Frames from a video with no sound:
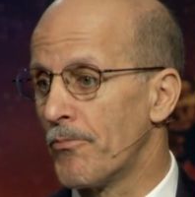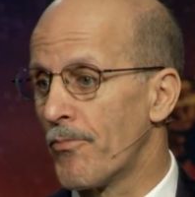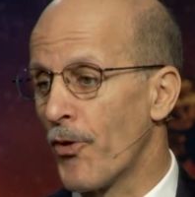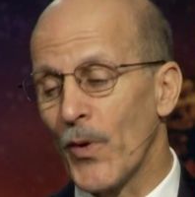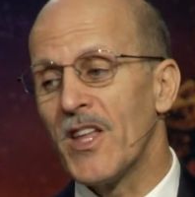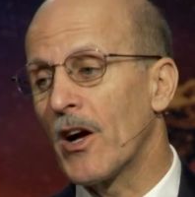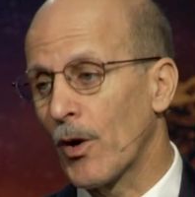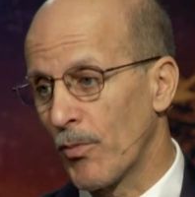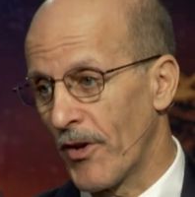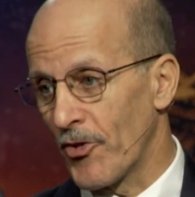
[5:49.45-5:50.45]
3 younger
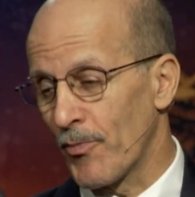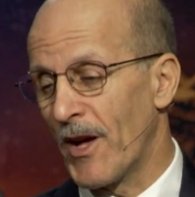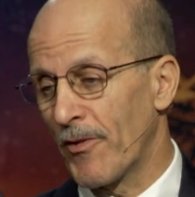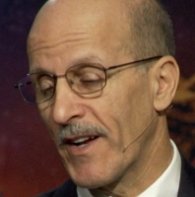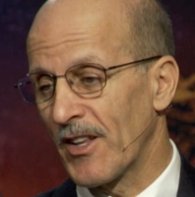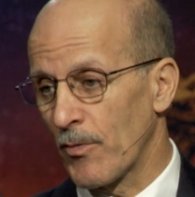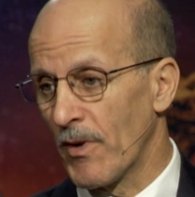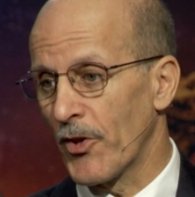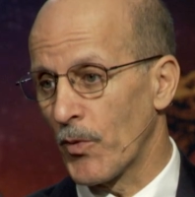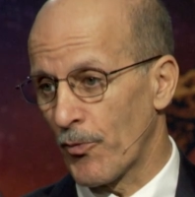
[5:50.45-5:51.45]
brothers. Matter of fact, his
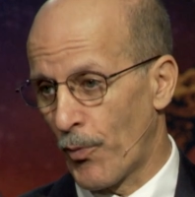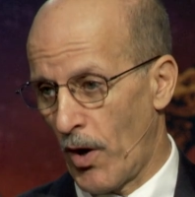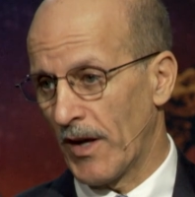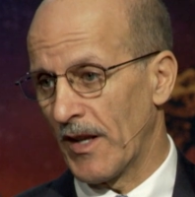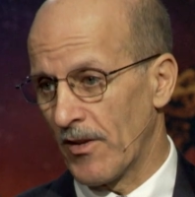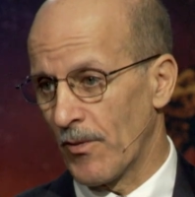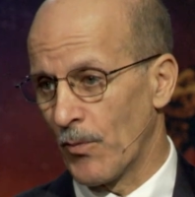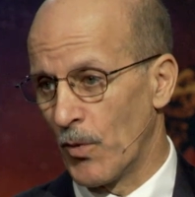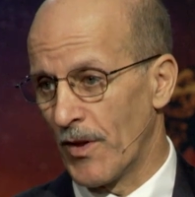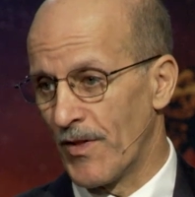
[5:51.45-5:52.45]
mother was pregnant
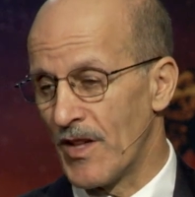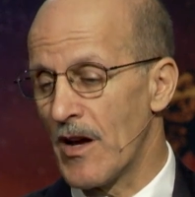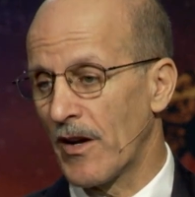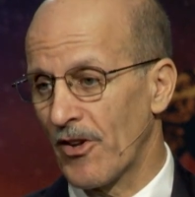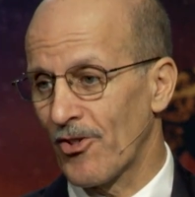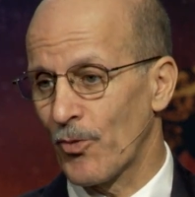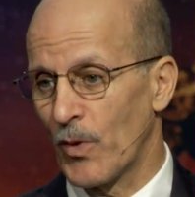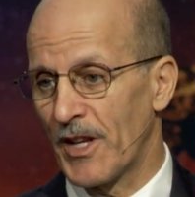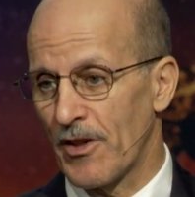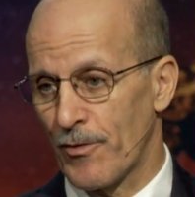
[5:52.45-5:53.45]
with the youngest
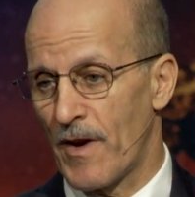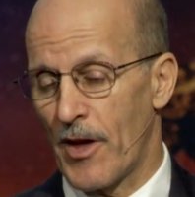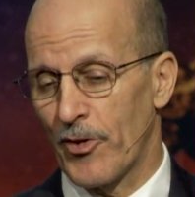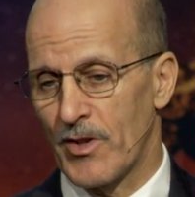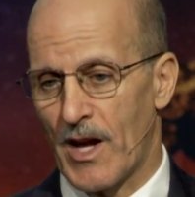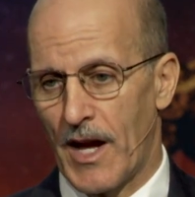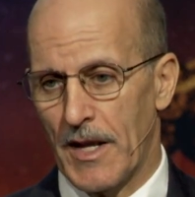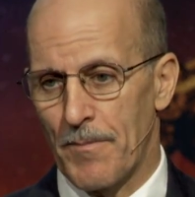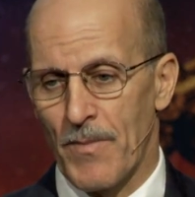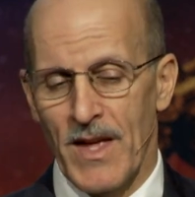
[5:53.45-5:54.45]
when his father died.
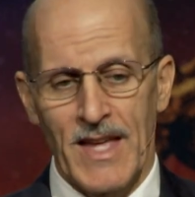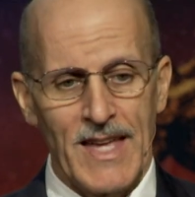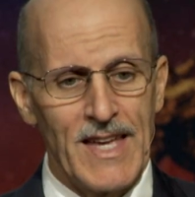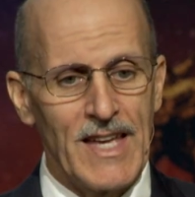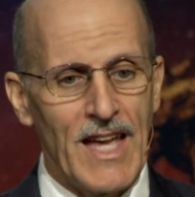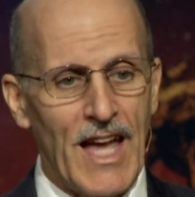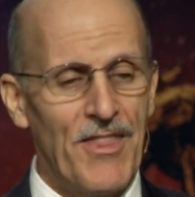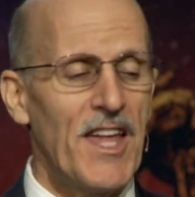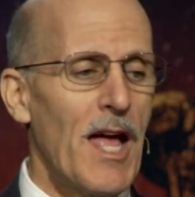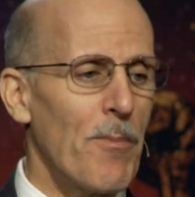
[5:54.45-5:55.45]
And
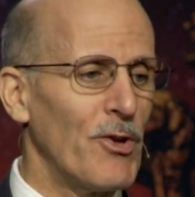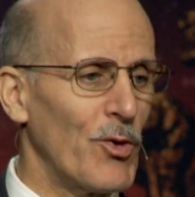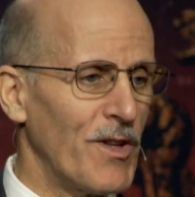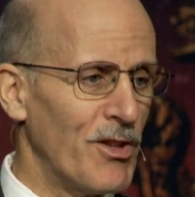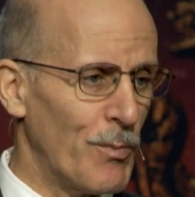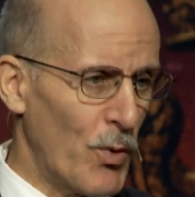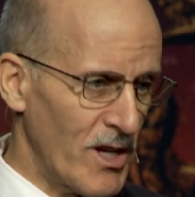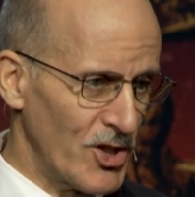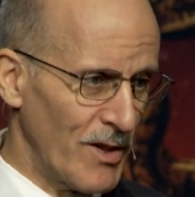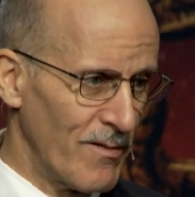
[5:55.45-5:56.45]
that happened during the
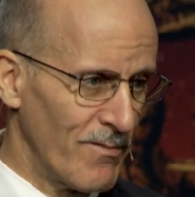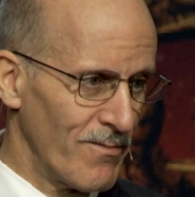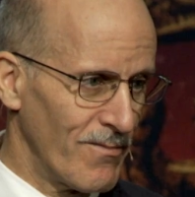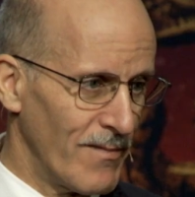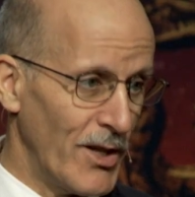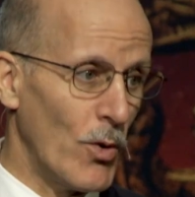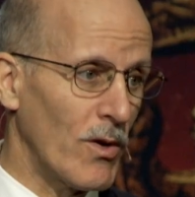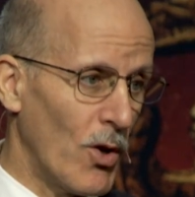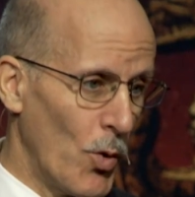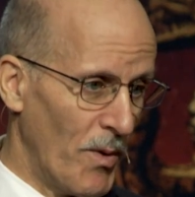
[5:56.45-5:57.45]
Depression in
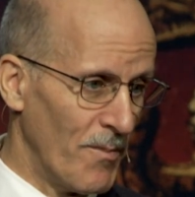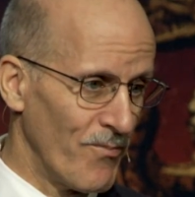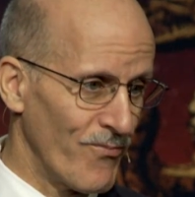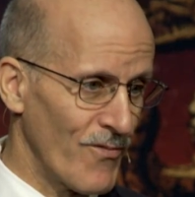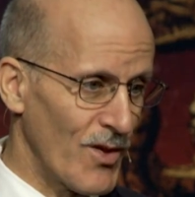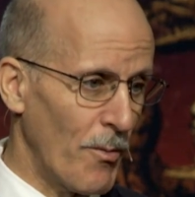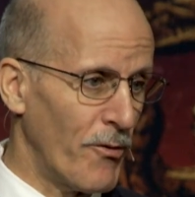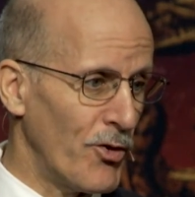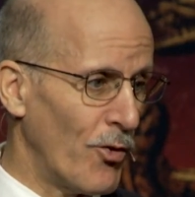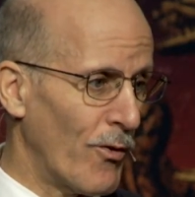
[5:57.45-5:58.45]
Oklahoma. Some of
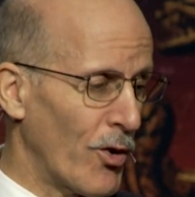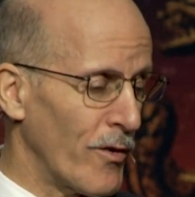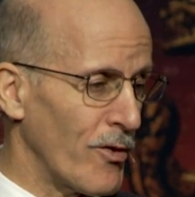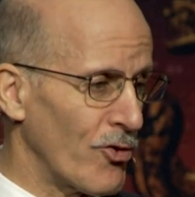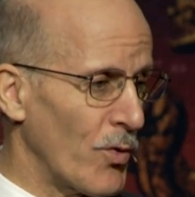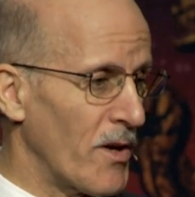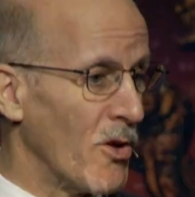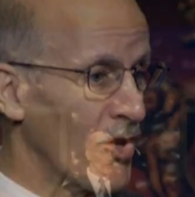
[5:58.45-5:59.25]
you have heard of a story called